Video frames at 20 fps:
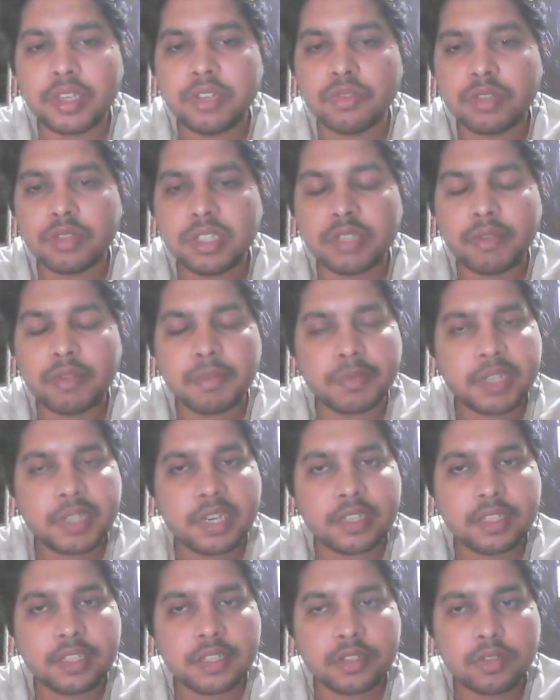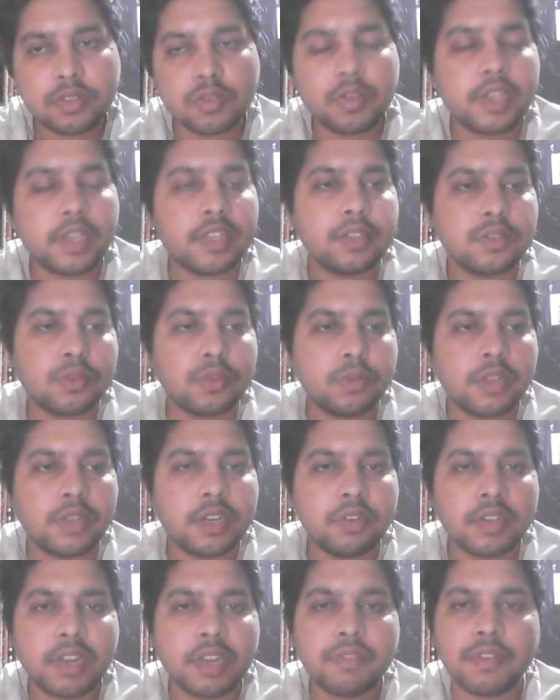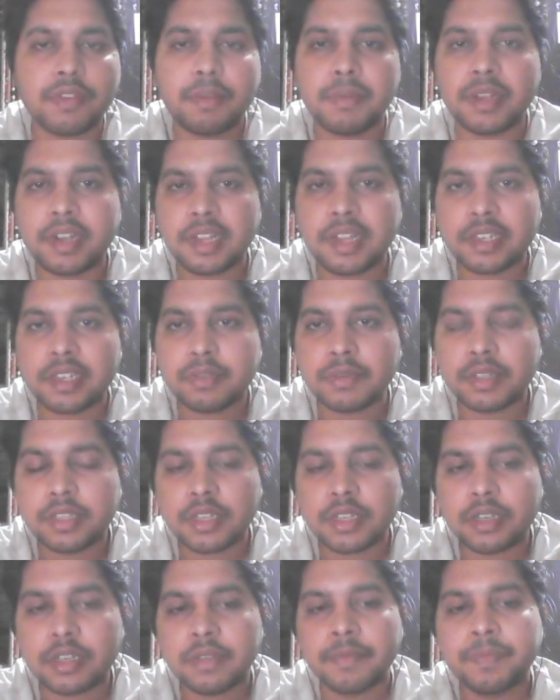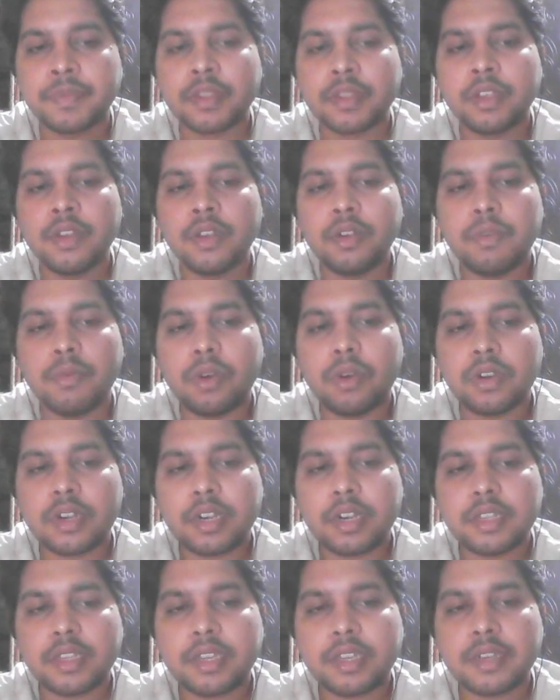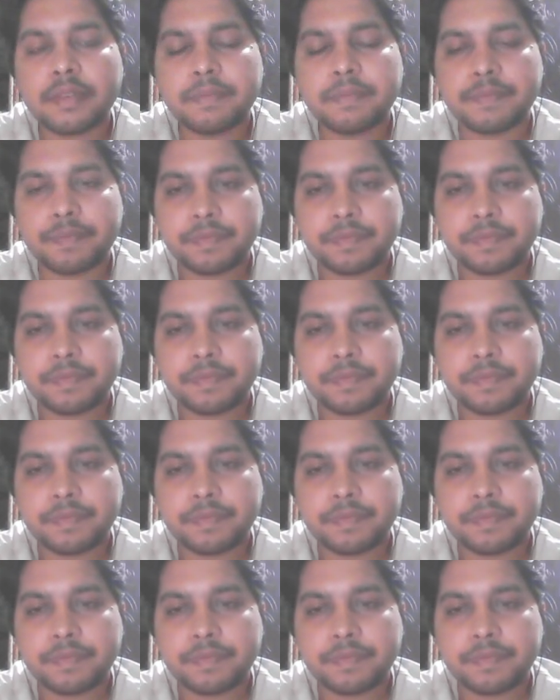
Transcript: you these websites is so that you can familiarize with the what are the